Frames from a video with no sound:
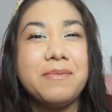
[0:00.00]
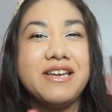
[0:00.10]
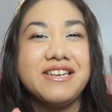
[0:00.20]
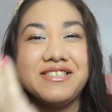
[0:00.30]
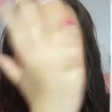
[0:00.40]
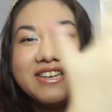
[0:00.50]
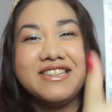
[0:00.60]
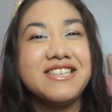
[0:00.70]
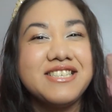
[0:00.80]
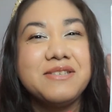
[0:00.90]
pink, so
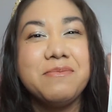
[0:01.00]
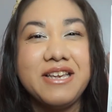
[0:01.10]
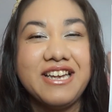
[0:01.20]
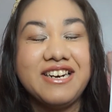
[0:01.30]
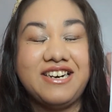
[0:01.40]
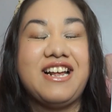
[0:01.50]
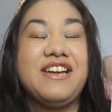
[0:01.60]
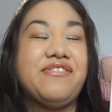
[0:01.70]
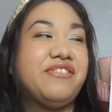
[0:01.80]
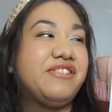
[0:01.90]
this is me in an
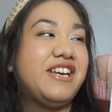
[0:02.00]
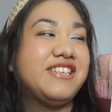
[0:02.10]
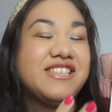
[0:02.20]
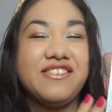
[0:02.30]
iPhone case.